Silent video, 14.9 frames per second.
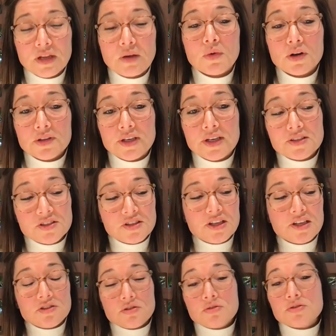Well, that's
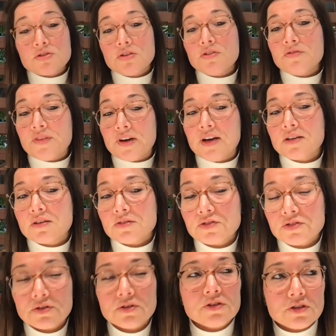that's also a valid
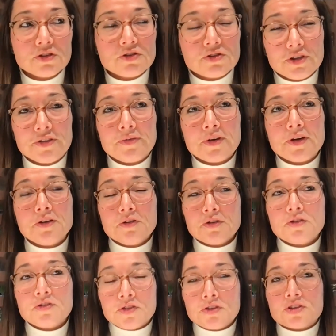concern, considering
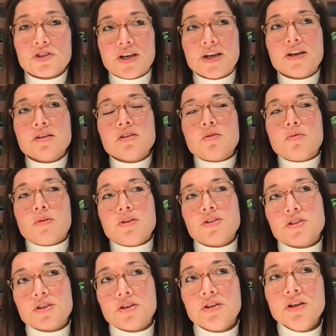your, your second
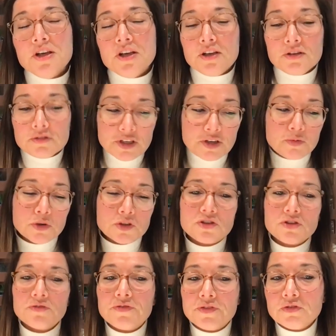question. It was like, what's
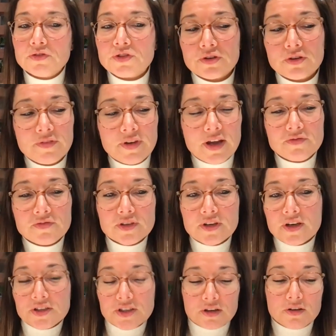the future of
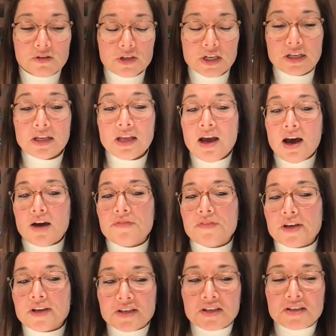advertising look? I
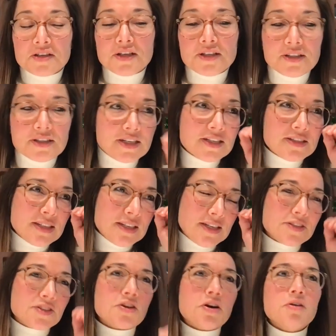think it it, it
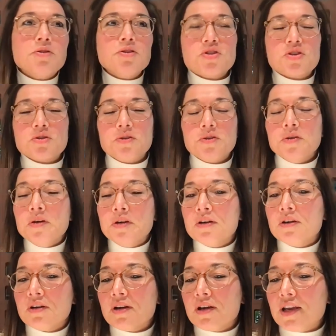it's going to
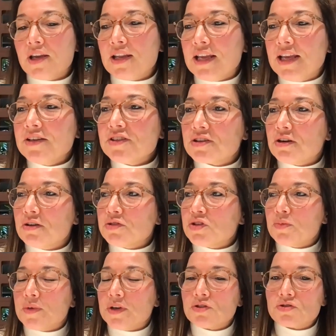it is going
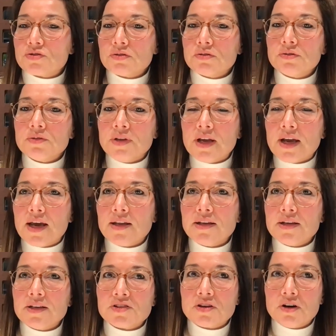to be true that
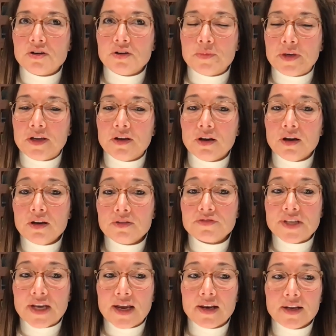it's going to be a lot of
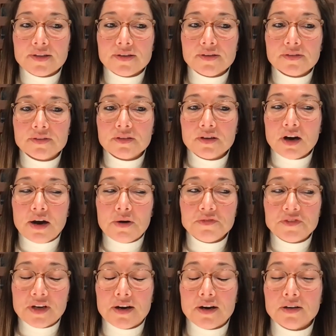salad out
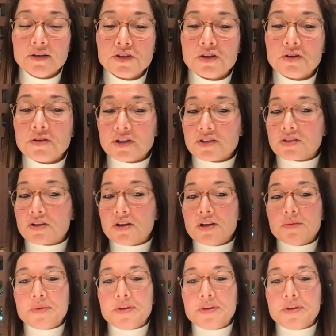there. So there's going to